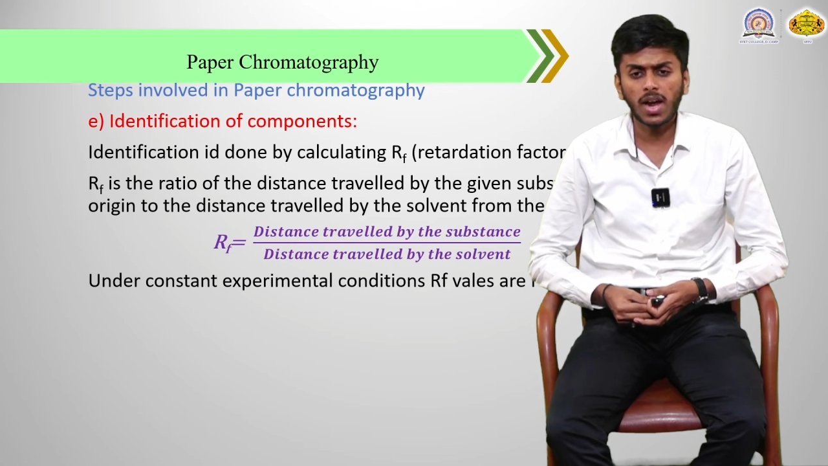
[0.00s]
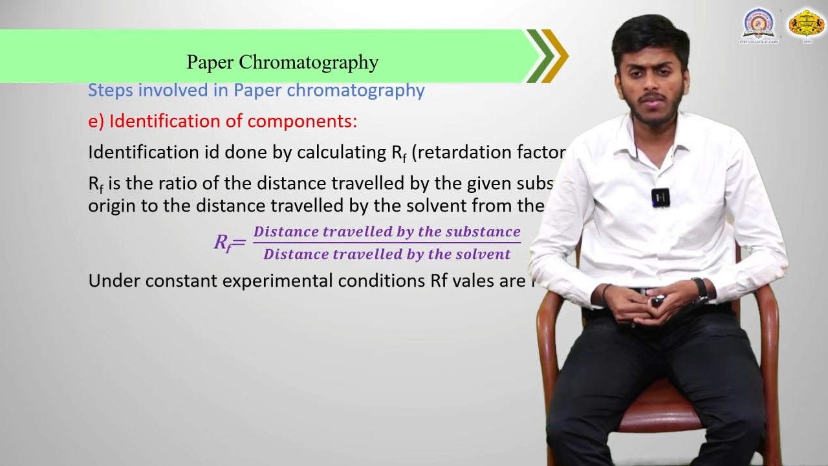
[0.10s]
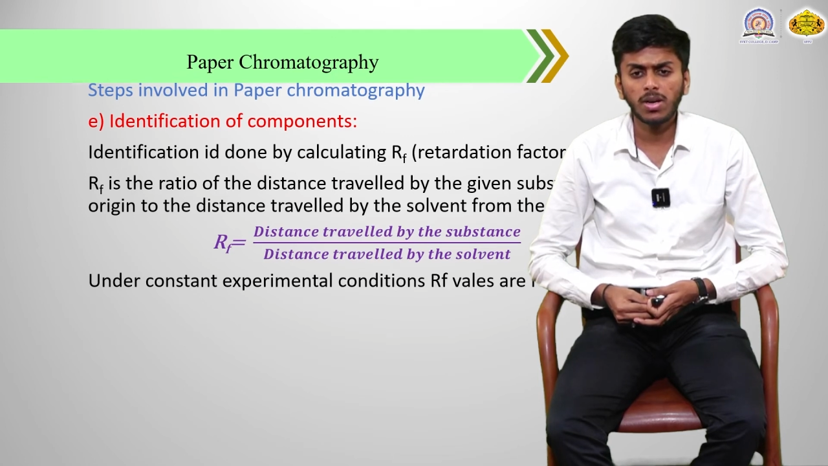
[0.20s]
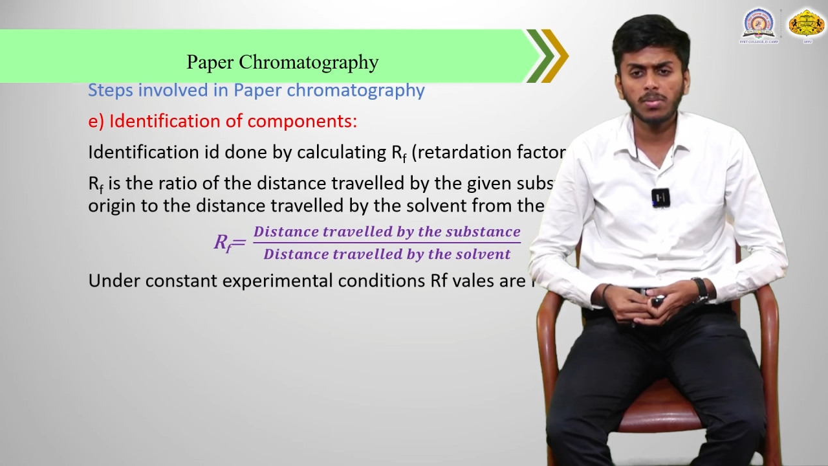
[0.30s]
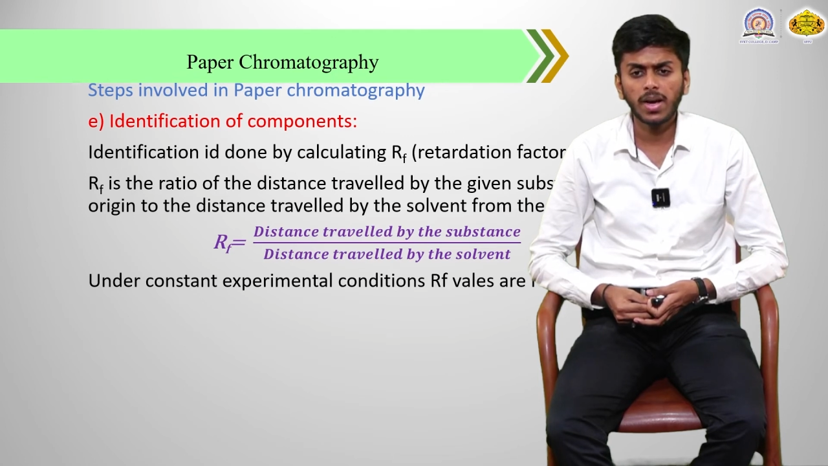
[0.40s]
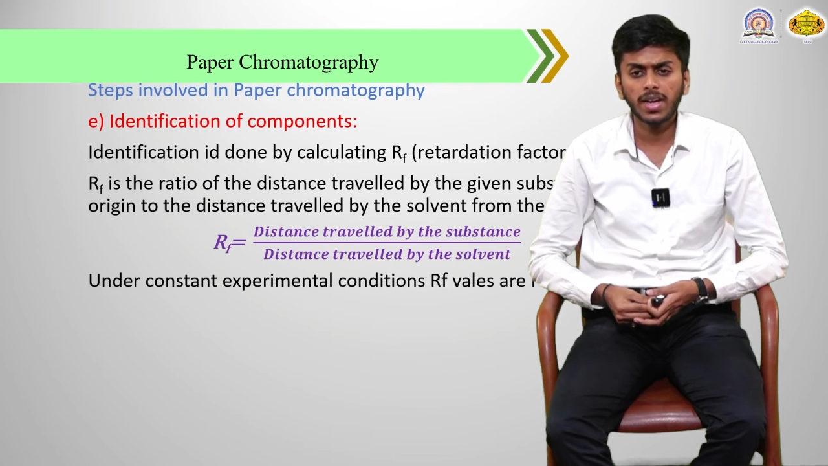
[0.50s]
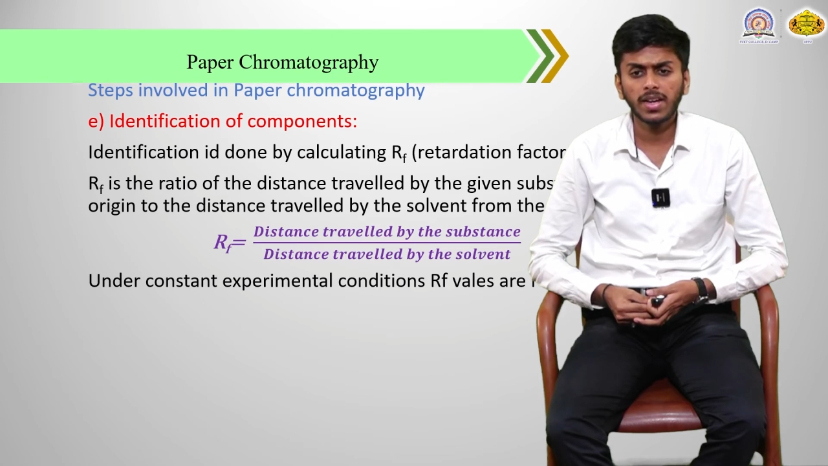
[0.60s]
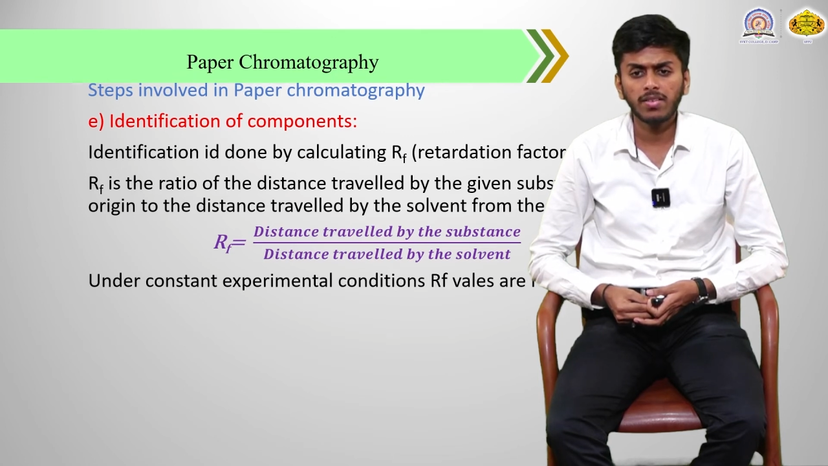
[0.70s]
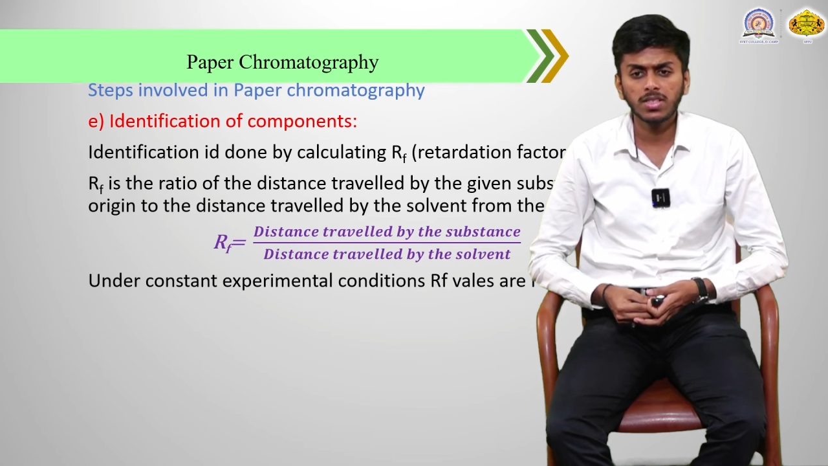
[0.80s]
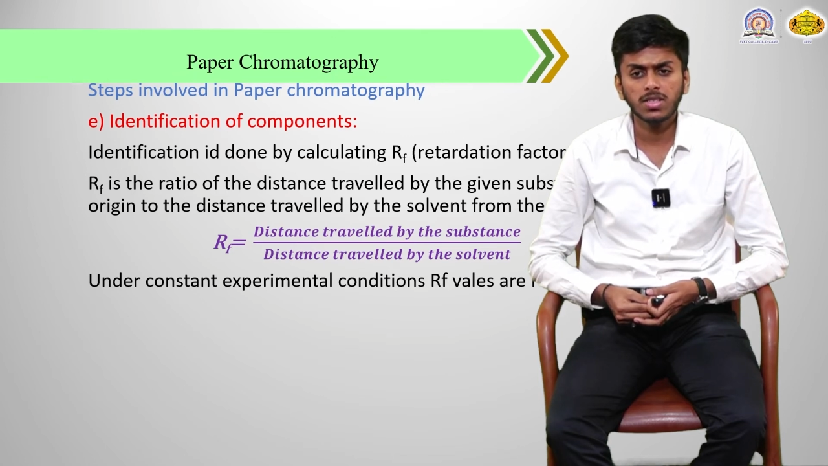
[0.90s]
travelled by
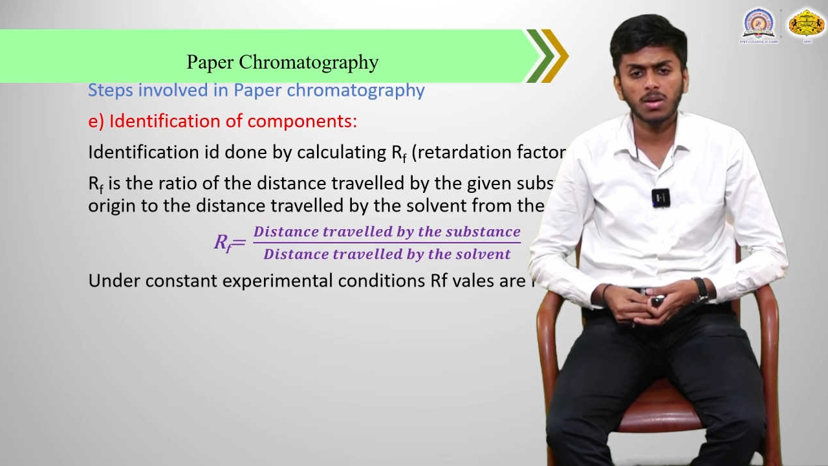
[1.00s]
given